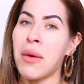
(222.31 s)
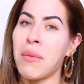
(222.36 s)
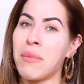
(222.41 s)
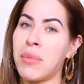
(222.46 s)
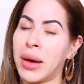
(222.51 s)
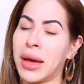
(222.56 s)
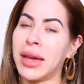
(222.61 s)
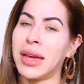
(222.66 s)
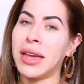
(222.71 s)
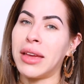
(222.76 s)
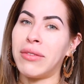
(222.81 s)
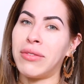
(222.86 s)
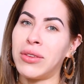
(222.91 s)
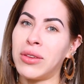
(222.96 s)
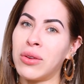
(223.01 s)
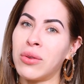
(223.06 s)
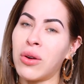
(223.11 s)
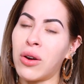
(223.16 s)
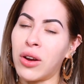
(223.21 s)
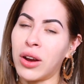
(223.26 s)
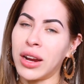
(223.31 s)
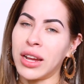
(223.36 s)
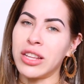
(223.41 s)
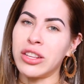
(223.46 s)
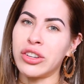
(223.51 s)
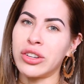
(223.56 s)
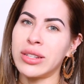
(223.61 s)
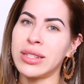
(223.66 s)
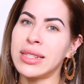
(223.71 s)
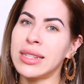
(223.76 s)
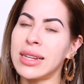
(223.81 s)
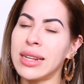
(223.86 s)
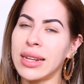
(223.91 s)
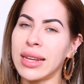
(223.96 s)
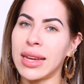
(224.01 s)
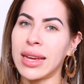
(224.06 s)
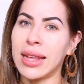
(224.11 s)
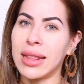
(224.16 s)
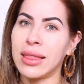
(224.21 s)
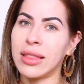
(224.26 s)
but if you are interested
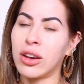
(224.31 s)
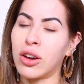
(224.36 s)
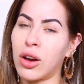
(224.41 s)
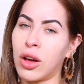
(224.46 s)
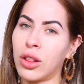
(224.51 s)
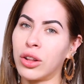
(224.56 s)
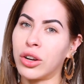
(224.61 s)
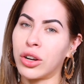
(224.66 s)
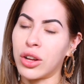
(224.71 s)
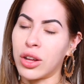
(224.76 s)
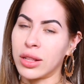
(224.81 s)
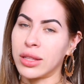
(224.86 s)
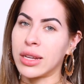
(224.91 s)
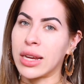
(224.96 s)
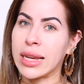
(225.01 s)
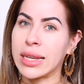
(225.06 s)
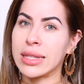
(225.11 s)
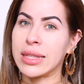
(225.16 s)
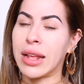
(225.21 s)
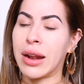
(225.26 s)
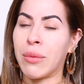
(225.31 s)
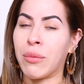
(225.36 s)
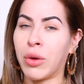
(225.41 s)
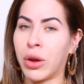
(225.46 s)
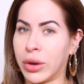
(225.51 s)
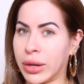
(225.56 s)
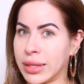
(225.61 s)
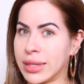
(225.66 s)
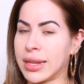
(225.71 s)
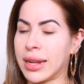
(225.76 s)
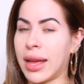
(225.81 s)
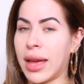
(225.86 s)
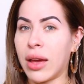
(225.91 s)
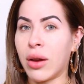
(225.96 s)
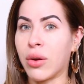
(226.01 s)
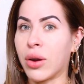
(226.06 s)
in the color contacts that I'm wearing today,